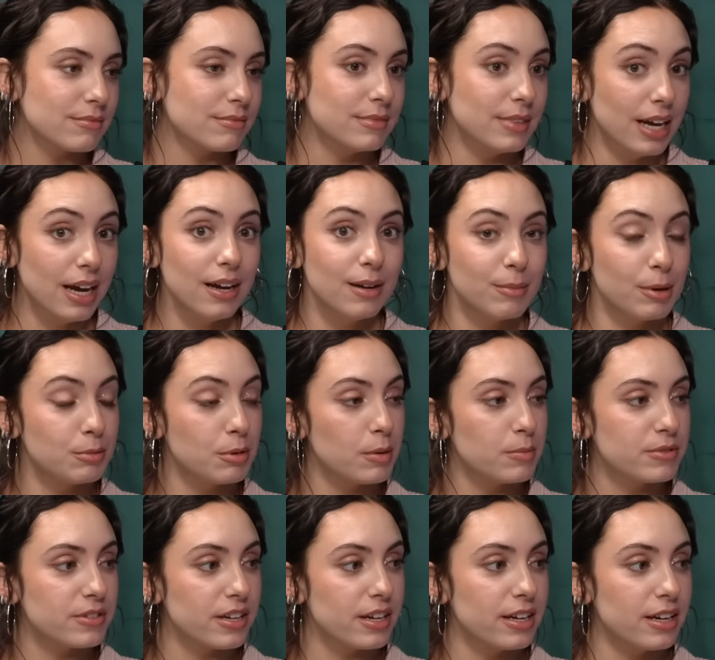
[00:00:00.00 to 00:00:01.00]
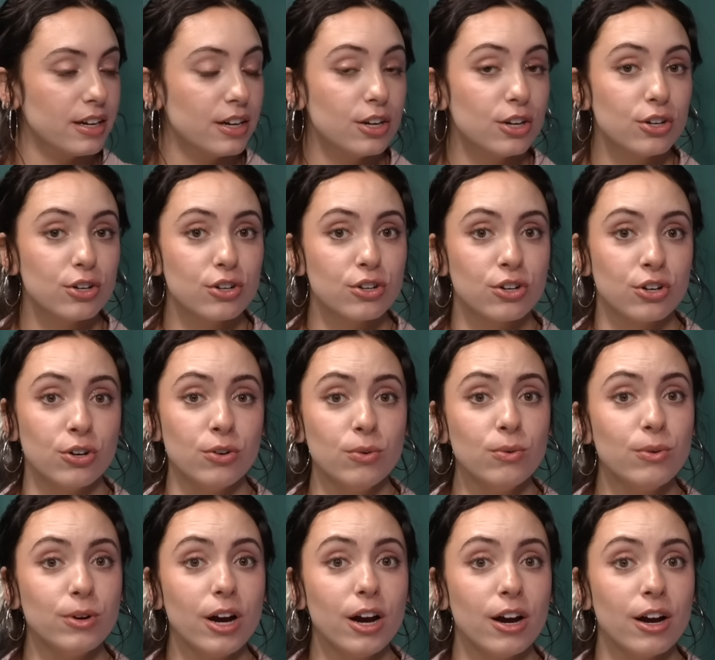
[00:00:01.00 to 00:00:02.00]
Yeah, my mom's a
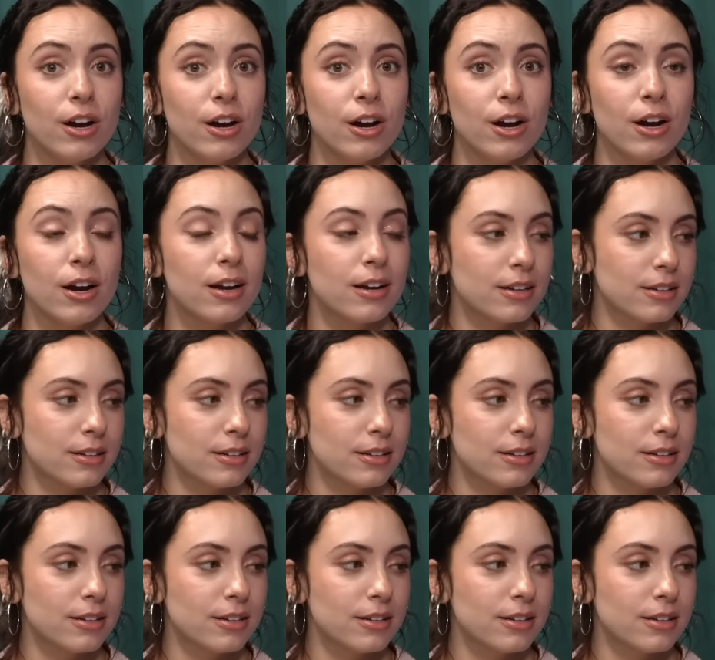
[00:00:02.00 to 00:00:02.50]
cougar.